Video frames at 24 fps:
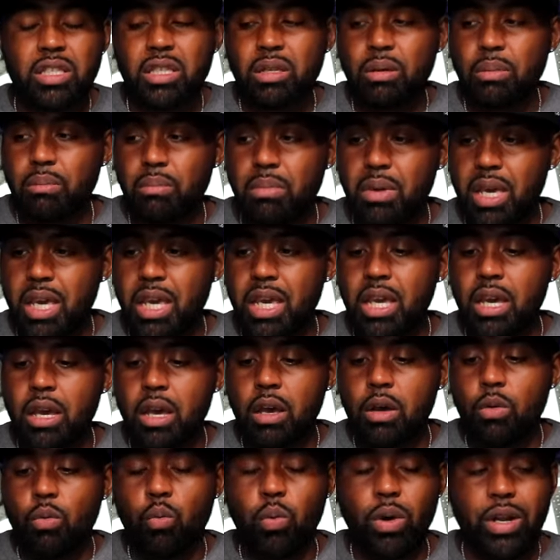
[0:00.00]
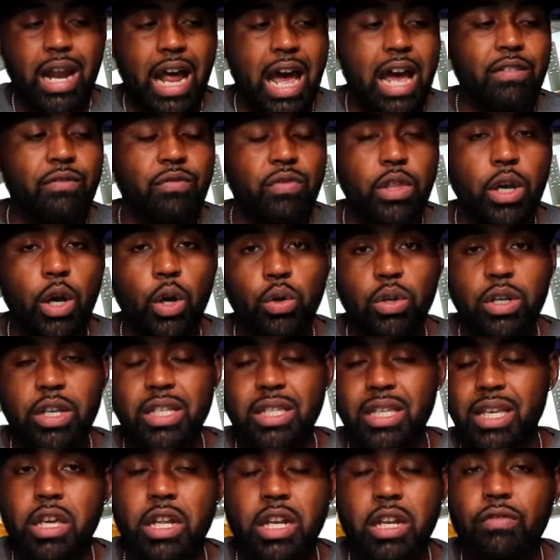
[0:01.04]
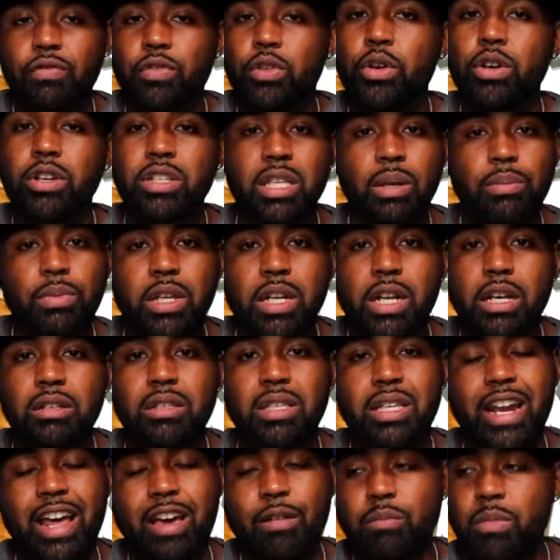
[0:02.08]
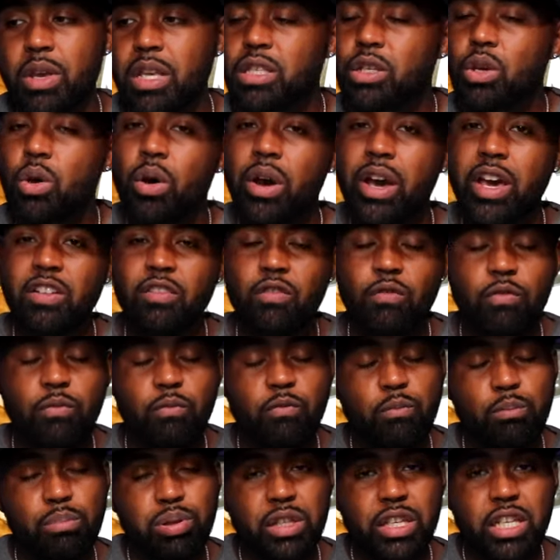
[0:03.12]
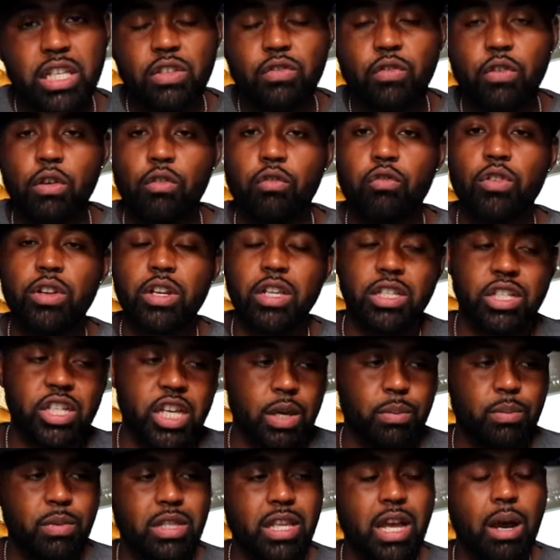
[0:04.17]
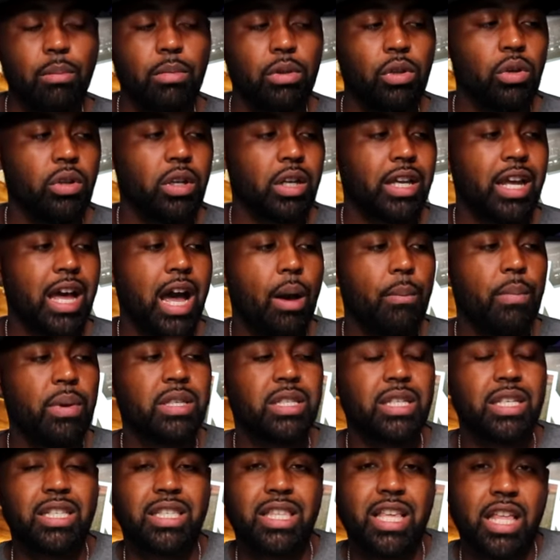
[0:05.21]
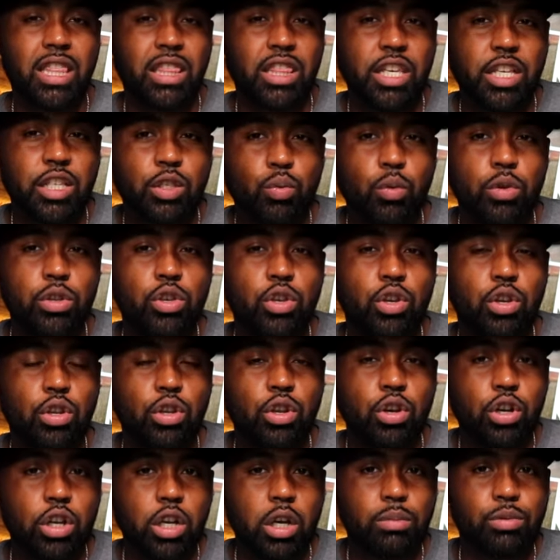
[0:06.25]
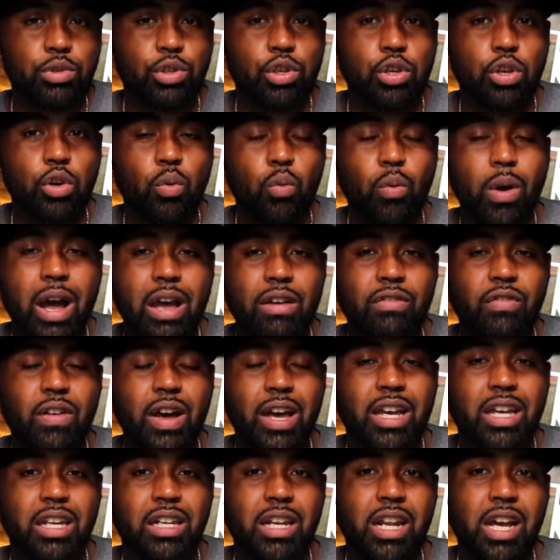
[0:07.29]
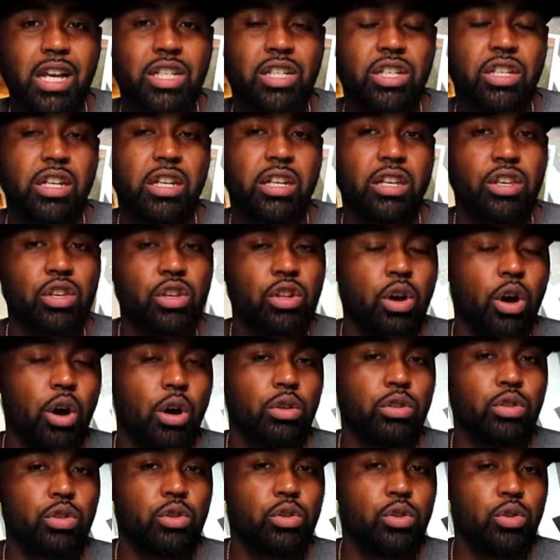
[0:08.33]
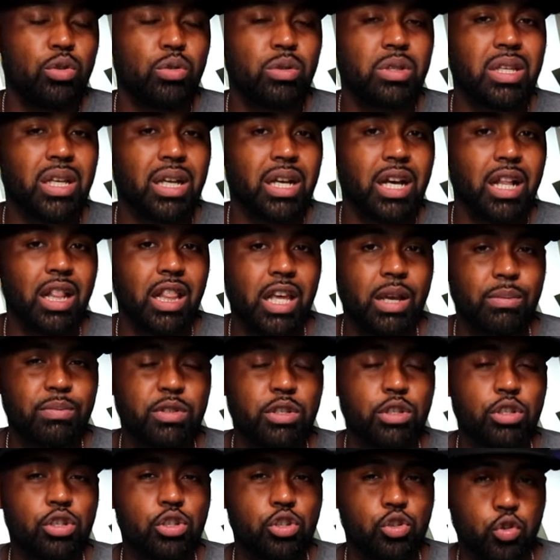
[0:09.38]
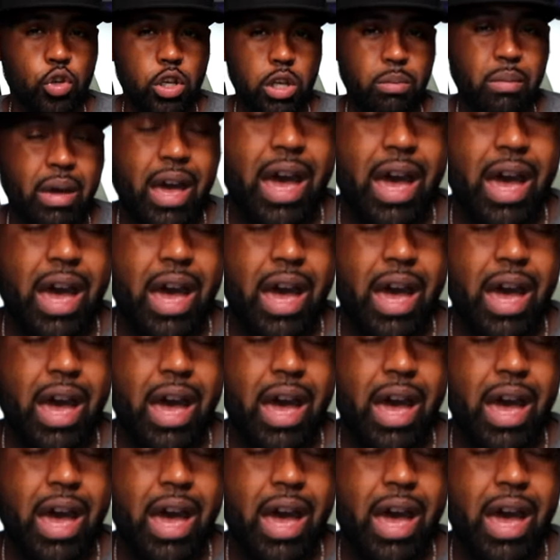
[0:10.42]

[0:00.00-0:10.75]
to me, what I've noticed, and if there is something else that I missed, go ahead and please feel free to check me down below in the comments, is that this one you can hook up to your Wi-Fi connection, and you can also use the Klipsch stream